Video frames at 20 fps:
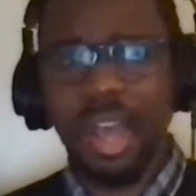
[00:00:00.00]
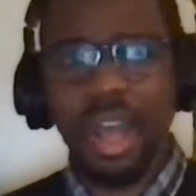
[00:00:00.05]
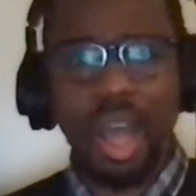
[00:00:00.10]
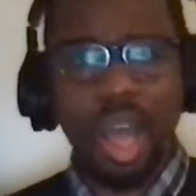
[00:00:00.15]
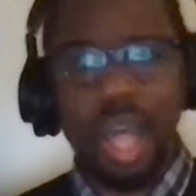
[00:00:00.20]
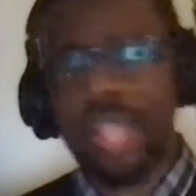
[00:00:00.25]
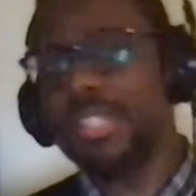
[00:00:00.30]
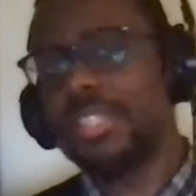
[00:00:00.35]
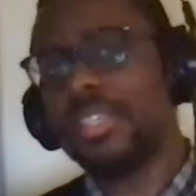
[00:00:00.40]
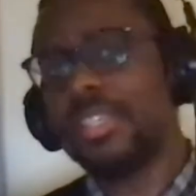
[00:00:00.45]

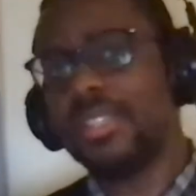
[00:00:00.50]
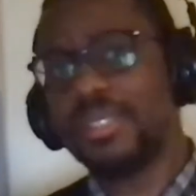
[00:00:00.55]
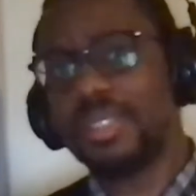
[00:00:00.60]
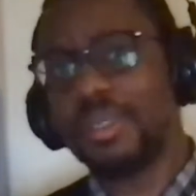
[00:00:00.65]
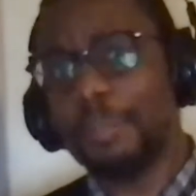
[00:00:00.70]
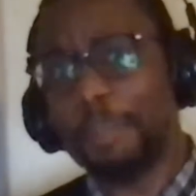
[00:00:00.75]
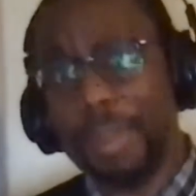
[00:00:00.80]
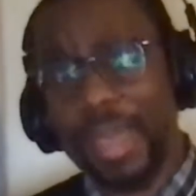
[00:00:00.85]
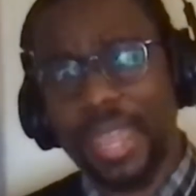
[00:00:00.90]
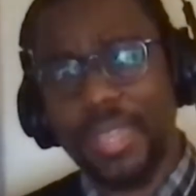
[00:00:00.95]
answers to
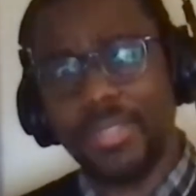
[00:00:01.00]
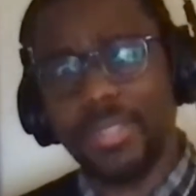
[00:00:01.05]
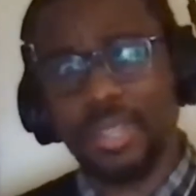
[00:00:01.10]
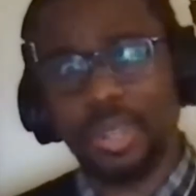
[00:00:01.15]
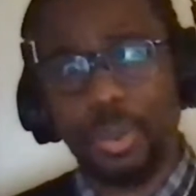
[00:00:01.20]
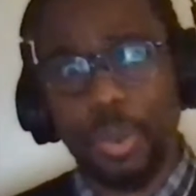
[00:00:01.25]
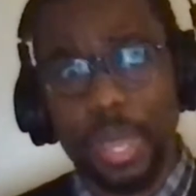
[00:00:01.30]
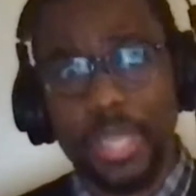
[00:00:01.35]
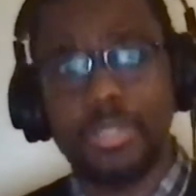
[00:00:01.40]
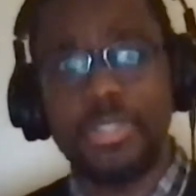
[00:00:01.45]
basic
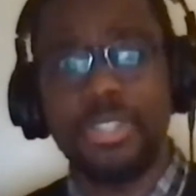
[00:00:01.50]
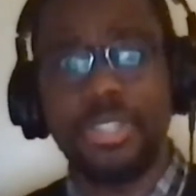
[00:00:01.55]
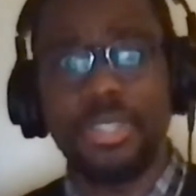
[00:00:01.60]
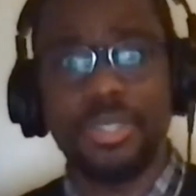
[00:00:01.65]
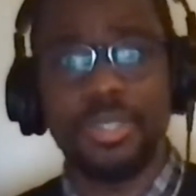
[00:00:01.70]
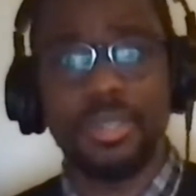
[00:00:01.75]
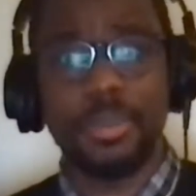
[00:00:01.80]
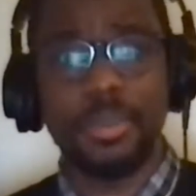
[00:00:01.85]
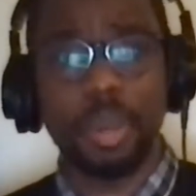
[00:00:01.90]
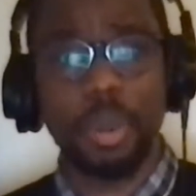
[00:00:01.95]

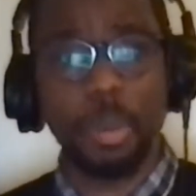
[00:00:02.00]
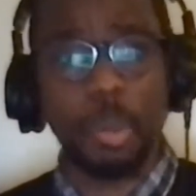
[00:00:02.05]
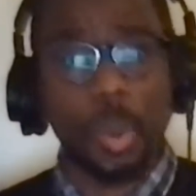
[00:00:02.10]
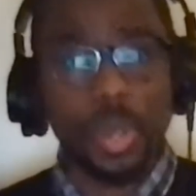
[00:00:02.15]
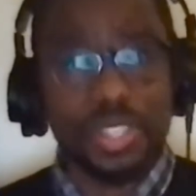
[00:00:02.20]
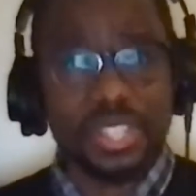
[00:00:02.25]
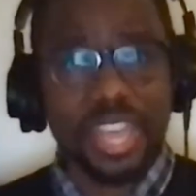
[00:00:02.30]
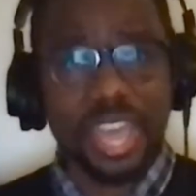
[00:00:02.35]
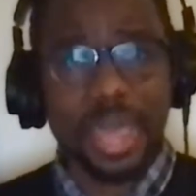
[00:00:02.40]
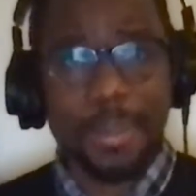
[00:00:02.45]
questions about
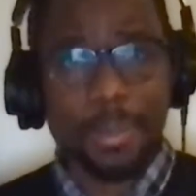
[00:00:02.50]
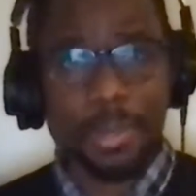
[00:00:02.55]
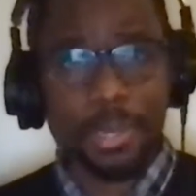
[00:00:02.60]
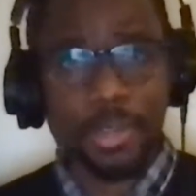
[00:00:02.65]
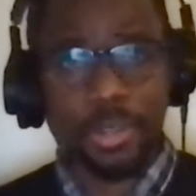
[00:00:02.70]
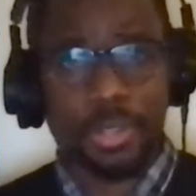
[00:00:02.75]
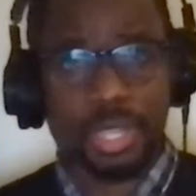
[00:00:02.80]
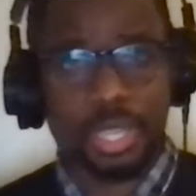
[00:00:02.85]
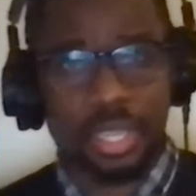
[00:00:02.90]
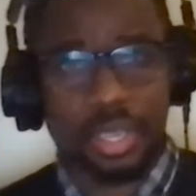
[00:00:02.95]
what's happening
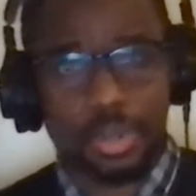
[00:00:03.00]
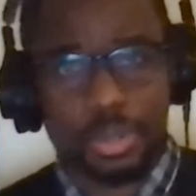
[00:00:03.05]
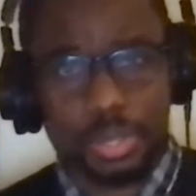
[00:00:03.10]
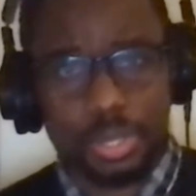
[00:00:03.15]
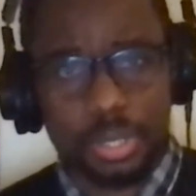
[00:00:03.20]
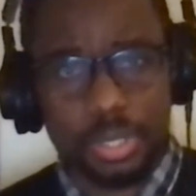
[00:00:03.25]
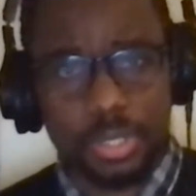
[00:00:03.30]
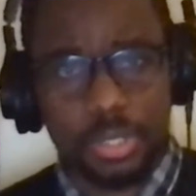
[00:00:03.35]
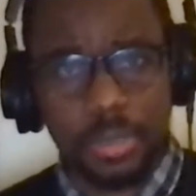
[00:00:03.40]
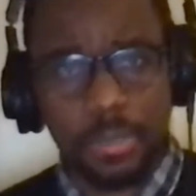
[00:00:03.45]
on the
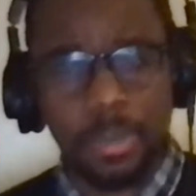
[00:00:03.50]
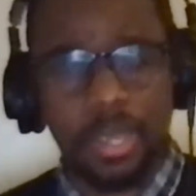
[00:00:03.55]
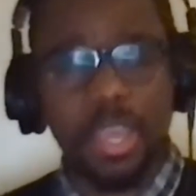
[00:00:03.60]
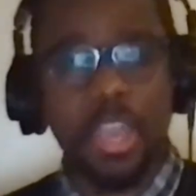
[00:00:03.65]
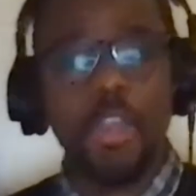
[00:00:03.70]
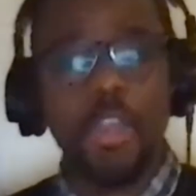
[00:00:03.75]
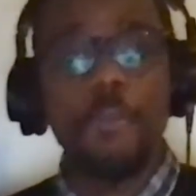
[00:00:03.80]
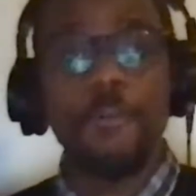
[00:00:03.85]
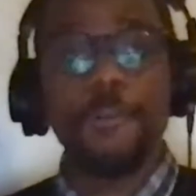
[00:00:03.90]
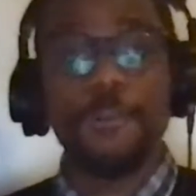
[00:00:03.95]
ecosystem,
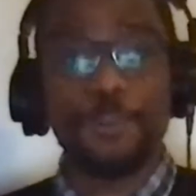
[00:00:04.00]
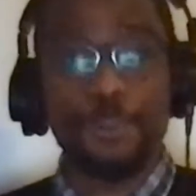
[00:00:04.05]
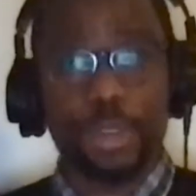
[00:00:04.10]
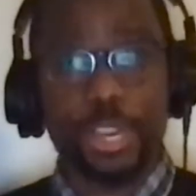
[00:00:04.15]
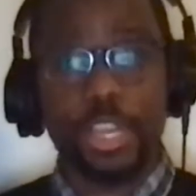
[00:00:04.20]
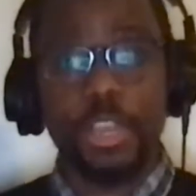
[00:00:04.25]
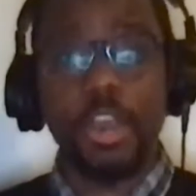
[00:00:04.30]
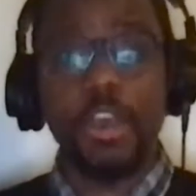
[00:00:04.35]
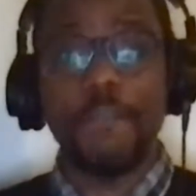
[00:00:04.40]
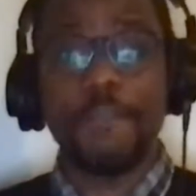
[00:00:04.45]

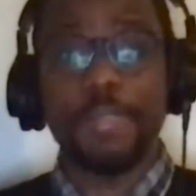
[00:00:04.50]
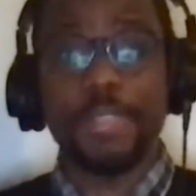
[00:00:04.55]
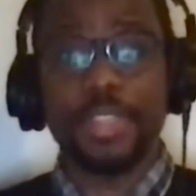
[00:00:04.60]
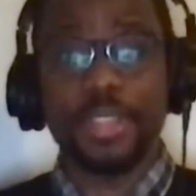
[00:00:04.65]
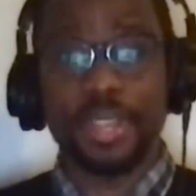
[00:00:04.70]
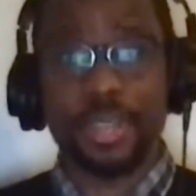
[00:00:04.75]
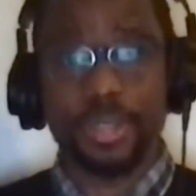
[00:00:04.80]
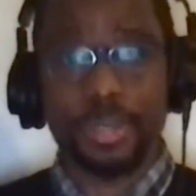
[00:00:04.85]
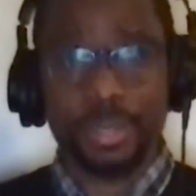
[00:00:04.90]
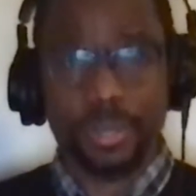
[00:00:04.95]
free of
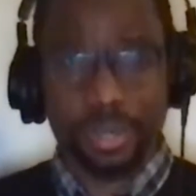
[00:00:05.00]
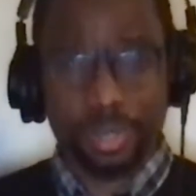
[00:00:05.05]
the